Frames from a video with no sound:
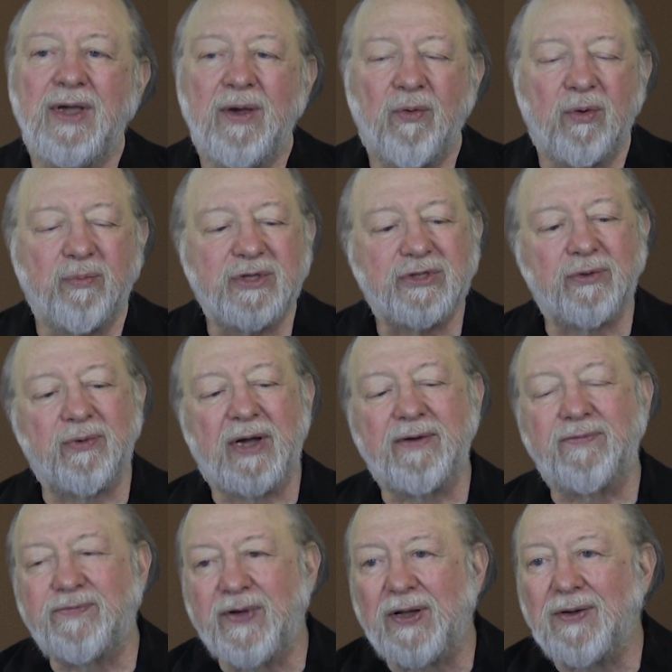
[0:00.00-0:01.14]
When Mr. Wright
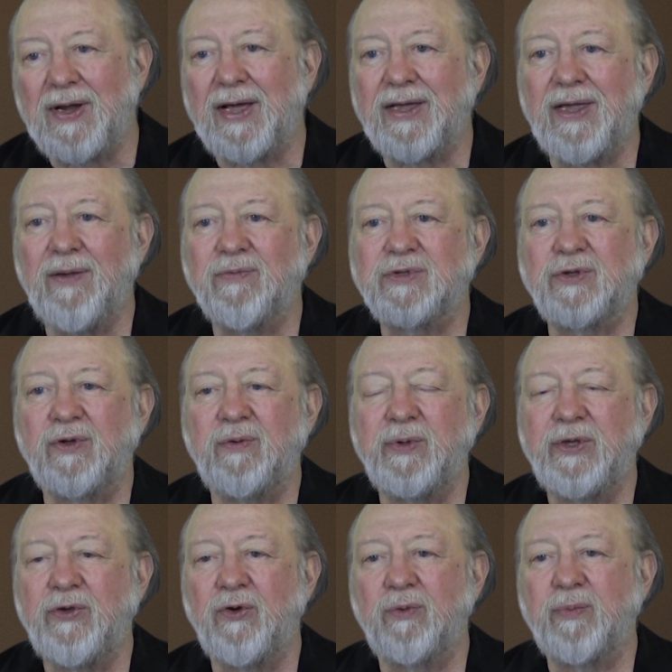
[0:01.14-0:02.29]
felt like he was going to be
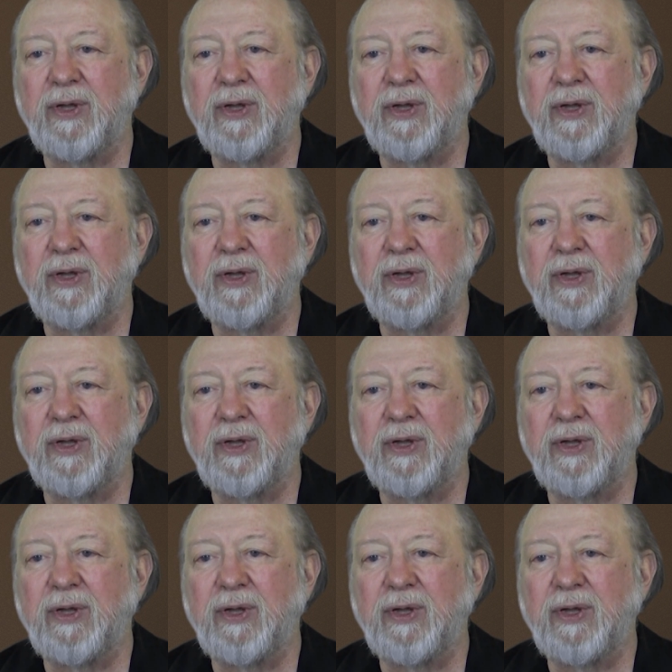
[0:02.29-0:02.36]
cured